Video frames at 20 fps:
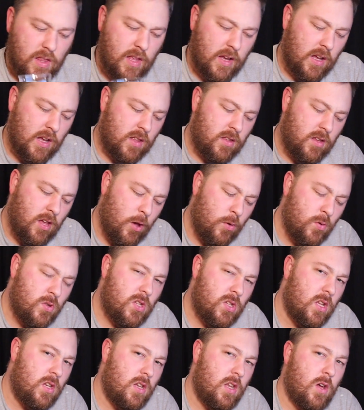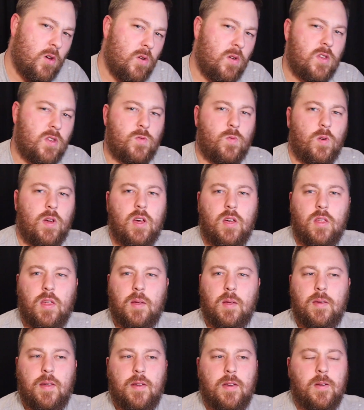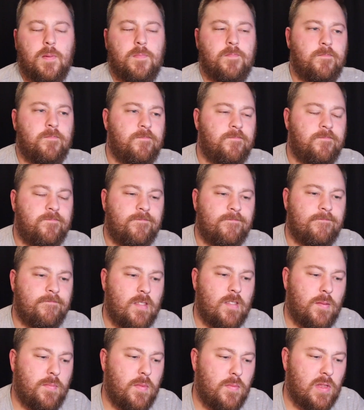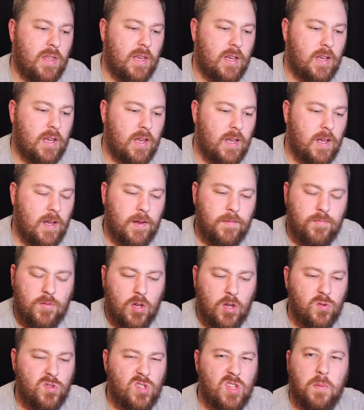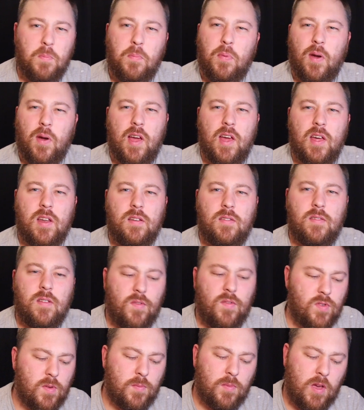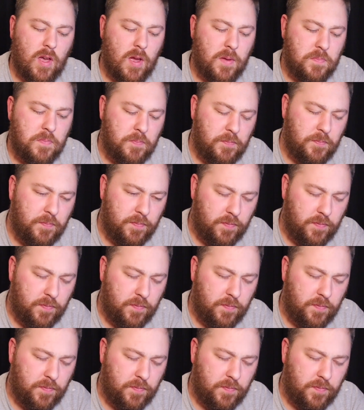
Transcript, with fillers: get like a toasted note as well, like uh, maybe like a toasted bread of some kind.